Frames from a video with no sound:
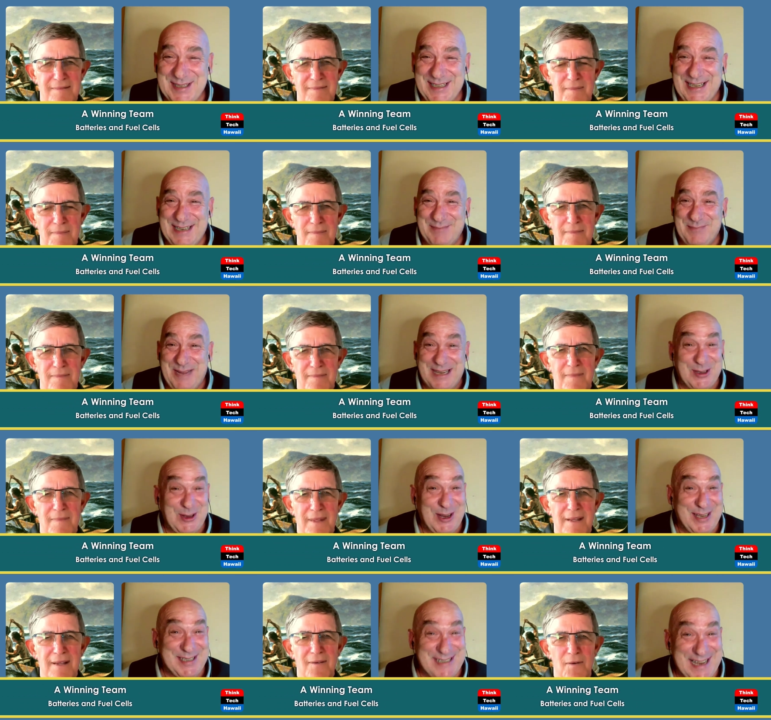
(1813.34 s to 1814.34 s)
Speaker 1: it makes a
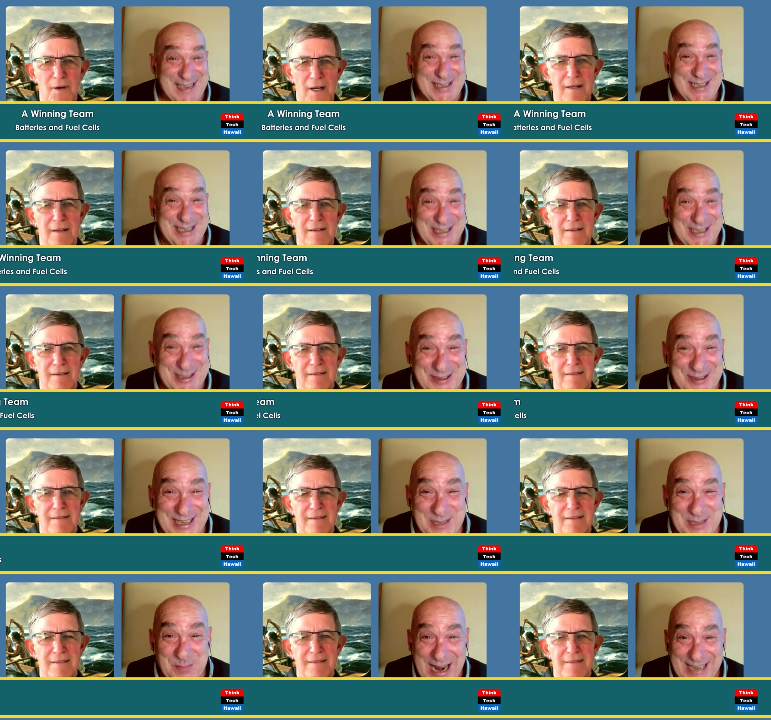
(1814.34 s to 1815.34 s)
lot of sense right. to do it.
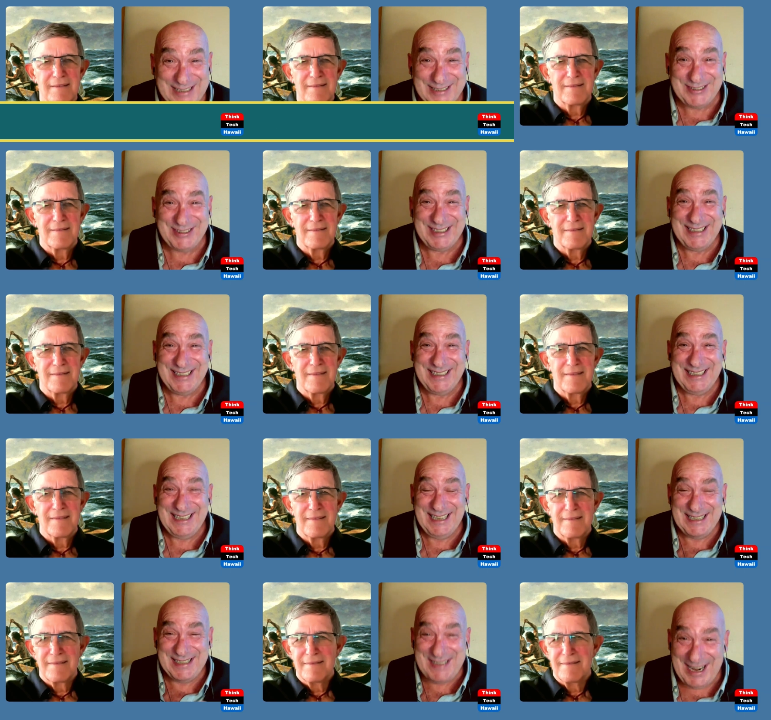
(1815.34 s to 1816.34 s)
It's practical,
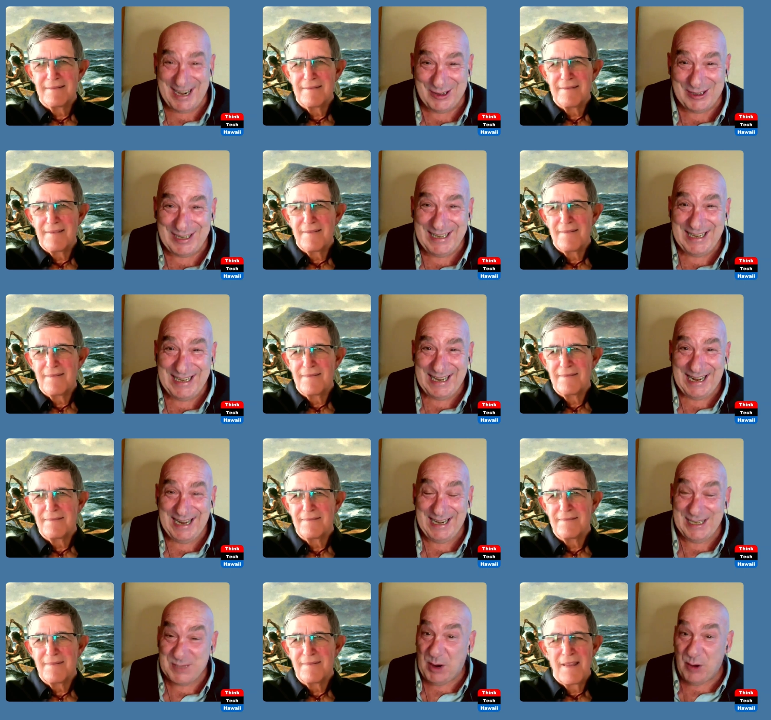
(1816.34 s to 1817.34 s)
it's there, and
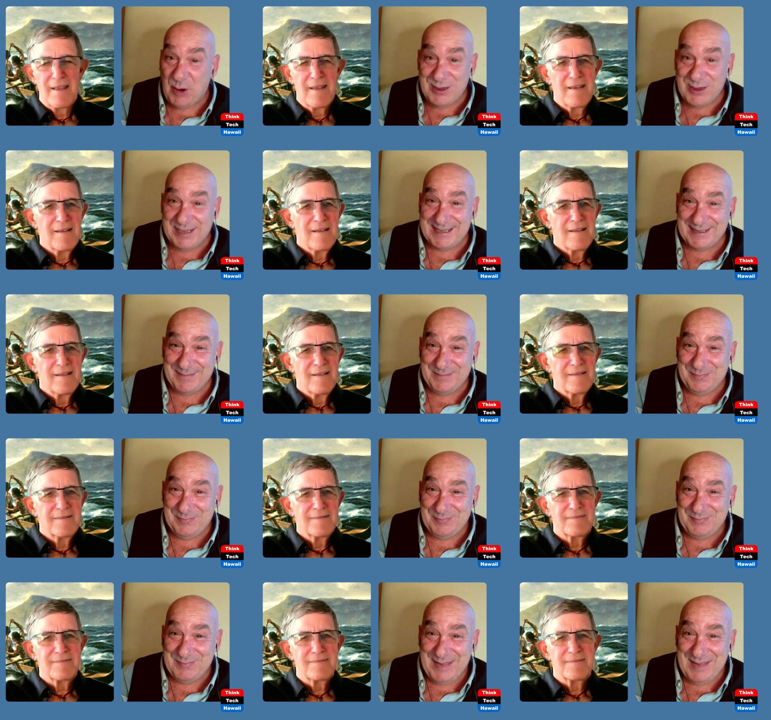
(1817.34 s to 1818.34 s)
it's potent.
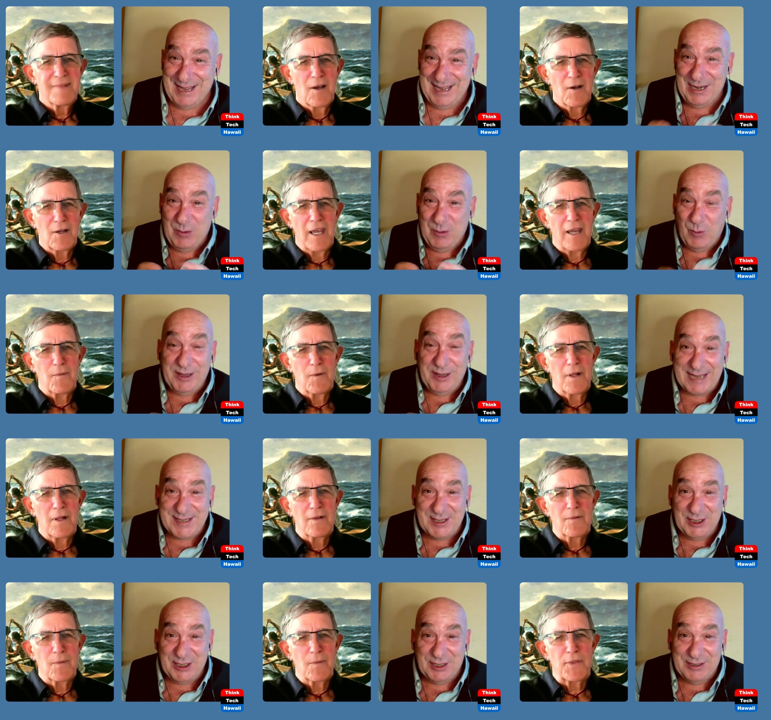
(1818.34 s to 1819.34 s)
And okay, one last
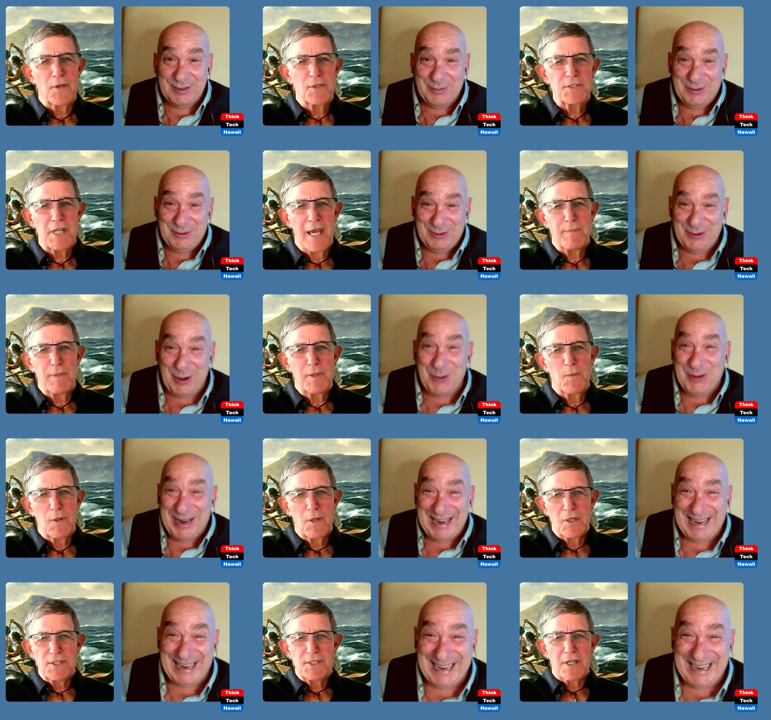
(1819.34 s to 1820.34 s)
Speaker 2: well, with those happy oh.
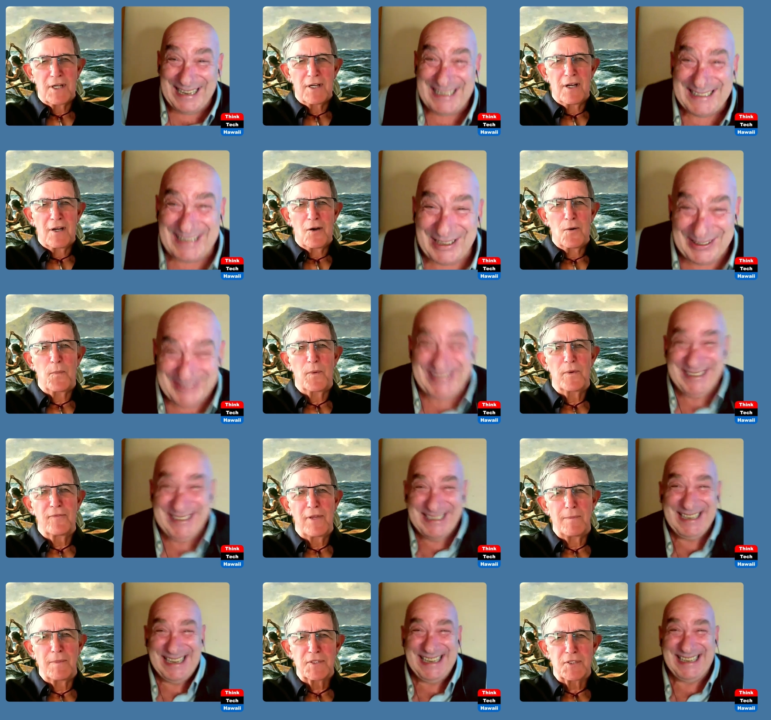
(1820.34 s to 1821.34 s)
words, I, I oh. hope we've
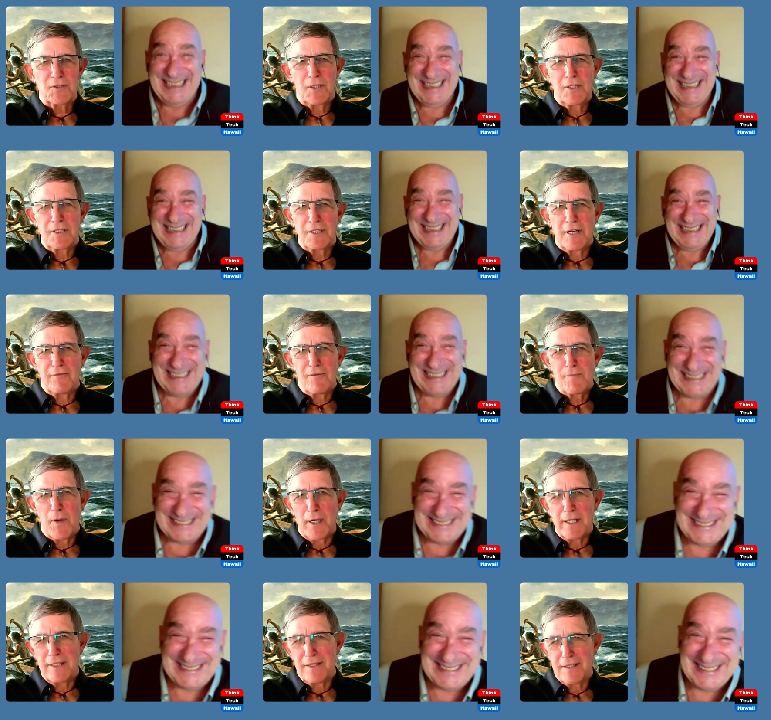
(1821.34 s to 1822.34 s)
demonstrated to
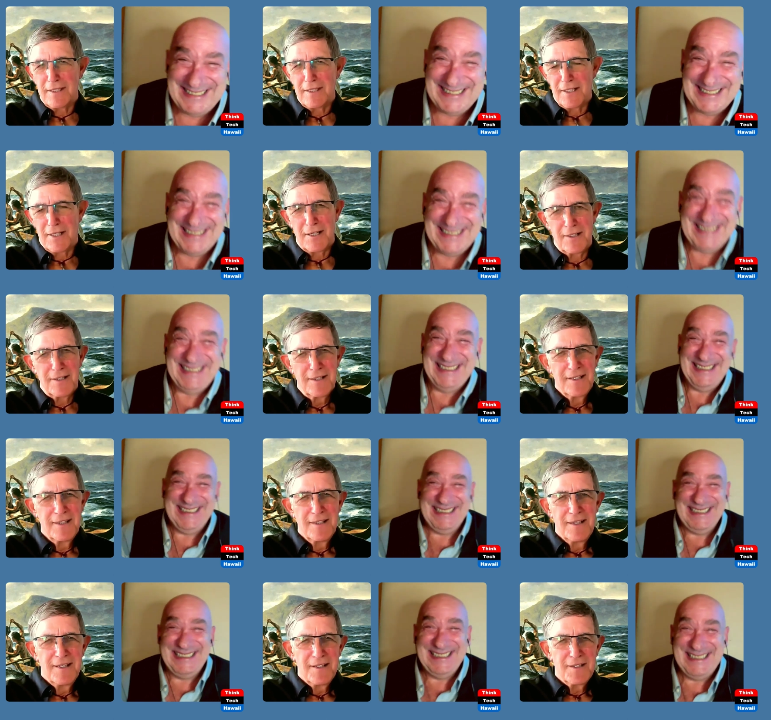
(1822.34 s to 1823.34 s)
everybody the uh,
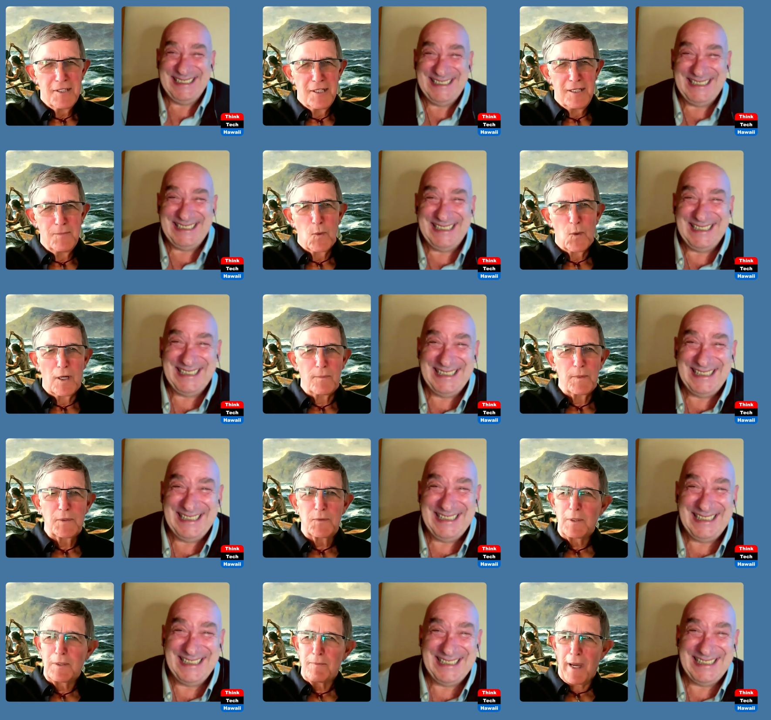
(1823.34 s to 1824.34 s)
teamwork
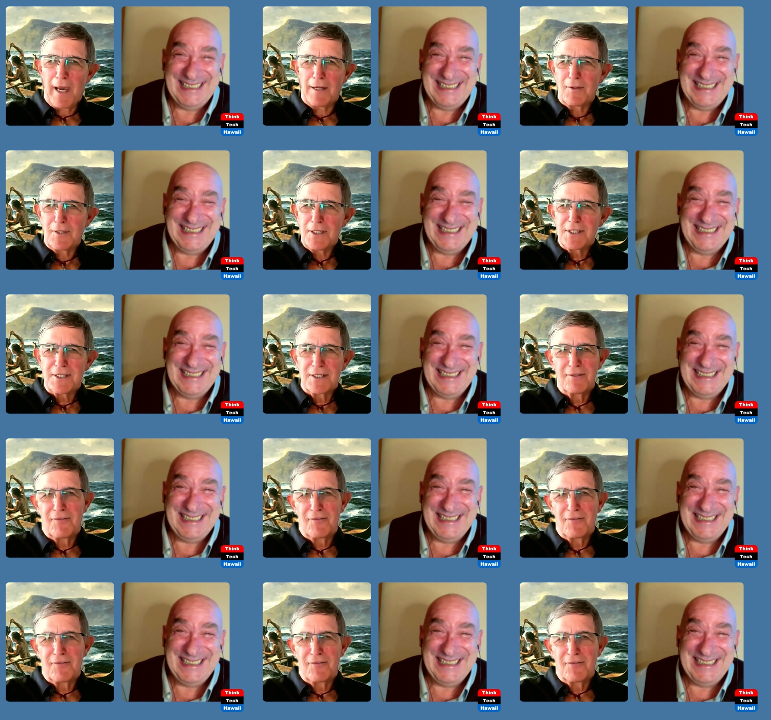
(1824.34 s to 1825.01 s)
between batteries